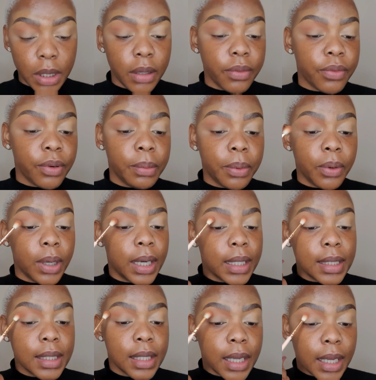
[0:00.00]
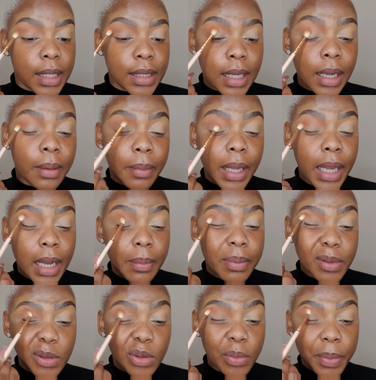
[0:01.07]
get free products, guys. Like, makeup
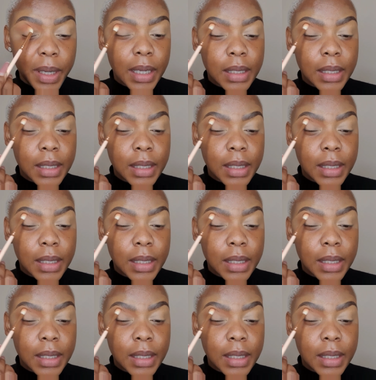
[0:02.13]
is super